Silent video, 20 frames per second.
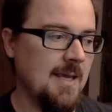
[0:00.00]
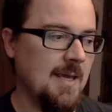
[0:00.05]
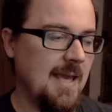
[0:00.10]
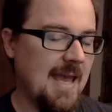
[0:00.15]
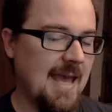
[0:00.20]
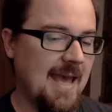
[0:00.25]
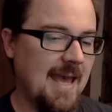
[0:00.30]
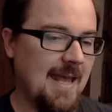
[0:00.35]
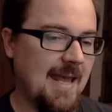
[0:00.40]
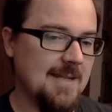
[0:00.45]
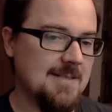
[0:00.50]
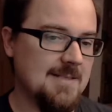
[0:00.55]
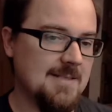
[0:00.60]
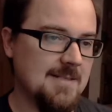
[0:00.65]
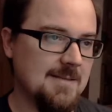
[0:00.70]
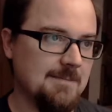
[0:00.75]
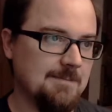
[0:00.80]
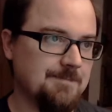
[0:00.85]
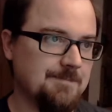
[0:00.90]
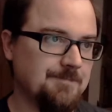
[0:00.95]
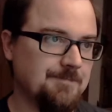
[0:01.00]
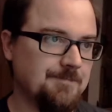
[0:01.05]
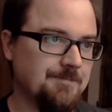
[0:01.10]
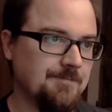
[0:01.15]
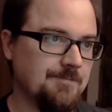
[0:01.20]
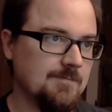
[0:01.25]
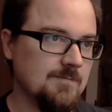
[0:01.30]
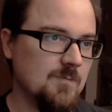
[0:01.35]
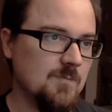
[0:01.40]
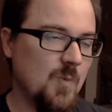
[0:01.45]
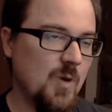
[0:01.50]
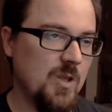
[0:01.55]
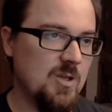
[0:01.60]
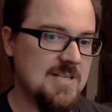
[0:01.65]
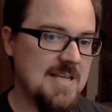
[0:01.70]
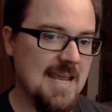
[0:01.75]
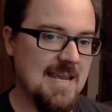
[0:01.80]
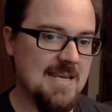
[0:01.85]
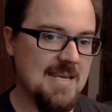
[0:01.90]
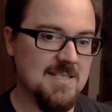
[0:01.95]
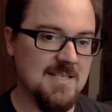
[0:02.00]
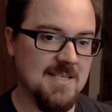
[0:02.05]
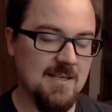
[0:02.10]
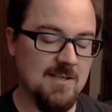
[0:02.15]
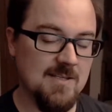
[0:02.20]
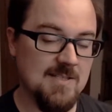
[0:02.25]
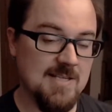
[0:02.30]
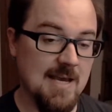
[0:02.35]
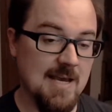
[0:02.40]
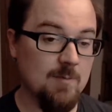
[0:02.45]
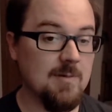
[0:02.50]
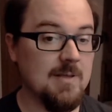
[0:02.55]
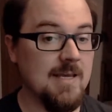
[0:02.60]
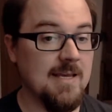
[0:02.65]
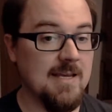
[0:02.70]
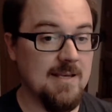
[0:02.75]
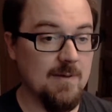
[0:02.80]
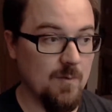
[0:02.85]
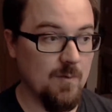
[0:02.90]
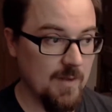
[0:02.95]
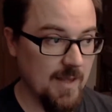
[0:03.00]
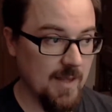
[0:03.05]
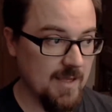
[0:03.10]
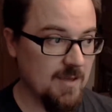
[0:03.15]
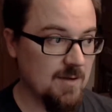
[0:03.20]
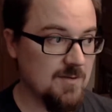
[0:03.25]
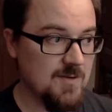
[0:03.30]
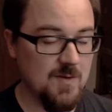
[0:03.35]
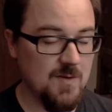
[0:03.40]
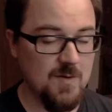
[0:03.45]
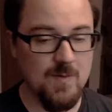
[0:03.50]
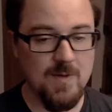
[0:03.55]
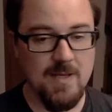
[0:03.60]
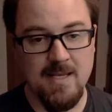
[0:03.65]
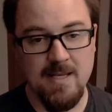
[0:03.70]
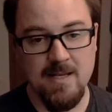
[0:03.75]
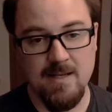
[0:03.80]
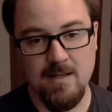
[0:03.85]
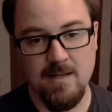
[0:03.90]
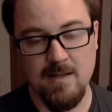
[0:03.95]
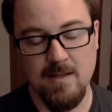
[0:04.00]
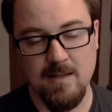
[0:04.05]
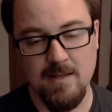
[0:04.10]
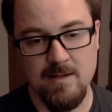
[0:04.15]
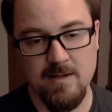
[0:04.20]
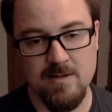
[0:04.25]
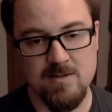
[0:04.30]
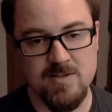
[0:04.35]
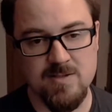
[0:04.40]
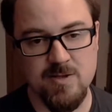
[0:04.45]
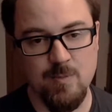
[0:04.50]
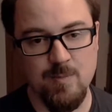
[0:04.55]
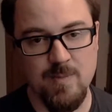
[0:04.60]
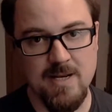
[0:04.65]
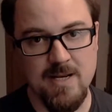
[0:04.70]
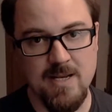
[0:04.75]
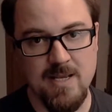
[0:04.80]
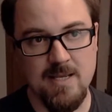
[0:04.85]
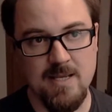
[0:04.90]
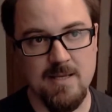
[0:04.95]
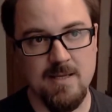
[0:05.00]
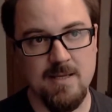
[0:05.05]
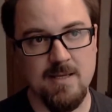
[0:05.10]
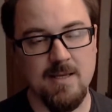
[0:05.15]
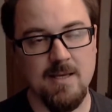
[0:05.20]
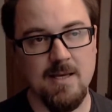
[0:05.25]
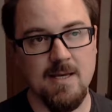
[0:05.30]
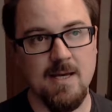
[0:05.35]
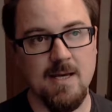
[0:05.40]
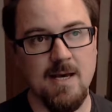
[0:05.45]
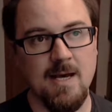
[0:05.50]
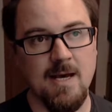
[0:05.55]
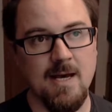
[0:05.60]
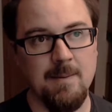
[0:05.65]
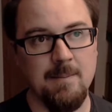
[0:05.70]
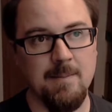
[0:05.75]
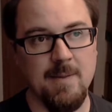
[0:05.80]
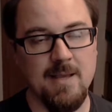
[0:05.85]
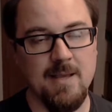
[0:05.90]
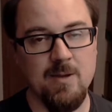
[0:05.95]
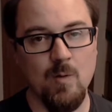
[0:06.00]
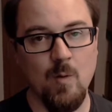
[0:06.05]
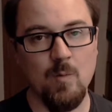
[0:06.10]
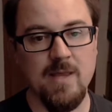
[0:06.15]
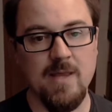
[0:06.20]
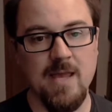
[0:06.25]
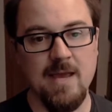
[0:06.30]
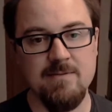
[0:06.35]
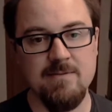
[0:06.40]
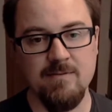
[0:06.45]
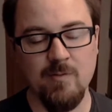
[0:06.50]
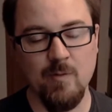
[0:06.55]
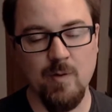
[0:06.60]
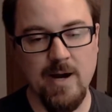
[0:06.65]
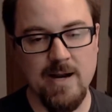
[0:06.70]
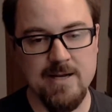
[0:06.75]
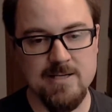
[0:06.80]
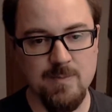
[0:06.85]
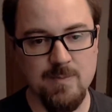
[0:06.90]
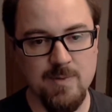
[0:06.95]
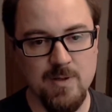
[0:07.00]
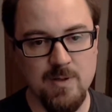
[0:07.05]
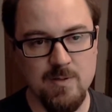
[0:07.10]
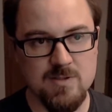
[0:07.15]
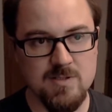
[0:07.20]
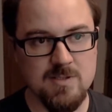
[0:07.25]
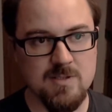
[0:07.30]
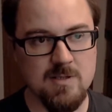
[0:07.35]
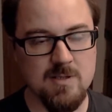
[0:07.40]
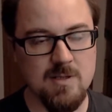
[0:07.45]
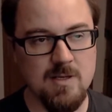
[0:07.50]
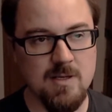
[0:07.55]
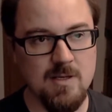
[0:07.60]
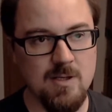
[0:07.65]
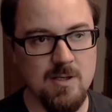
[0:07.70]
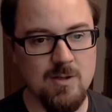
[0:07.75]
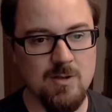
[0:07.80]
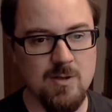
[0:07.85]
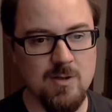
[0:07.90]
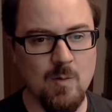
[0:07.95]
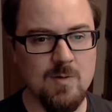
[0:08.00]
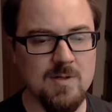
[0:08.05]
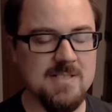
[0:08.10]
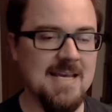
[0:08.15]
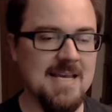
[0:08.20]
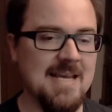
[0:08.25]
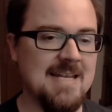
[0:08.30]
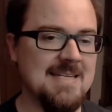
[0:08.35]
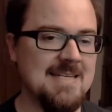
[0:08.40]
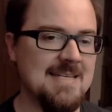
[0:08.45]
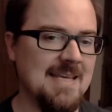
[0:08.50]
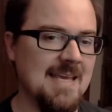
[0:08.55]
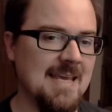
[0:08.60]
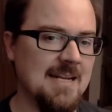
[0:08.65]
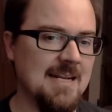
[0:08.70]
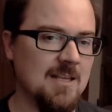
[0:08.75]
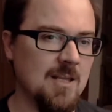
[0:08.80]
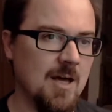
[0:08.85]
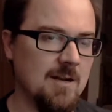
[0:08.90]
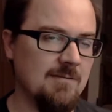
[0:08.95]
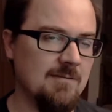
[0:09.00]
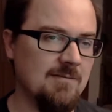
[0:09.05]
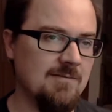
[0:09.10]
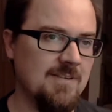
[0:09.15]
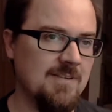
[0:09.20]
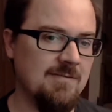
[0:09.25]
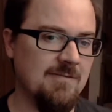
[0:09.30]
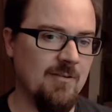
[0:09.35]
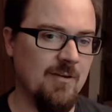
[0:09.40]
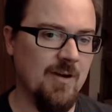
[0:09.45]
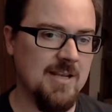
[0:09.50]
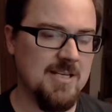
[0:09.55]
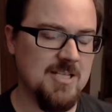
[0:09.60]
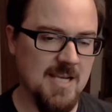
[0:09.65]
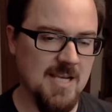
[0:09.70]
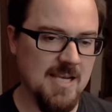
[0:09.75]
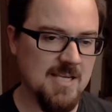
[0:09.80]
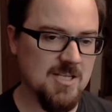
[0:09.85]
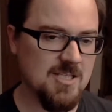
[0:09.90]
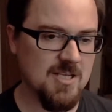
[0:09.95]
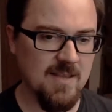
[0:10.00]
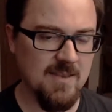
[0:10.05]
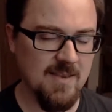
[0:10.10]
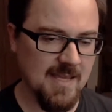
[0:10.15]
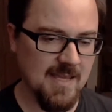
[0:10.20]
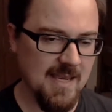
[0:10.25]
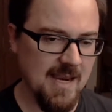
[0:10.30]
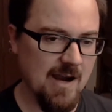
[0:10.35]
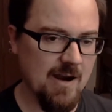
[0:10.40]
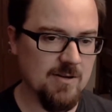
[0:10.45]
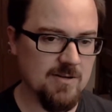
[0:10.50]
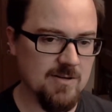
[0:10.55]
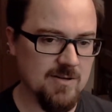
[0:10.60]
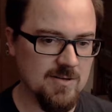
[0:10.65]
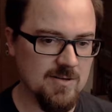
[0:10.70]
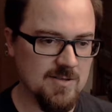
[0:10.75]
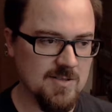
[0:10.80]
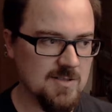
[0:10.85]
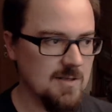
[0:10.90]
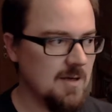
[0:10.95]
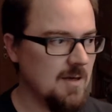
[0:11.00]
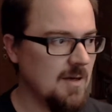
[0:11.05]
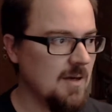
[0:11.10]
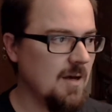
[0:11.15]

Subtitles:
And when you take skills out, like you do in Year Zero Mini, and you only have the 4 attributes, you don't tend to get a lot of differentiation in the characters.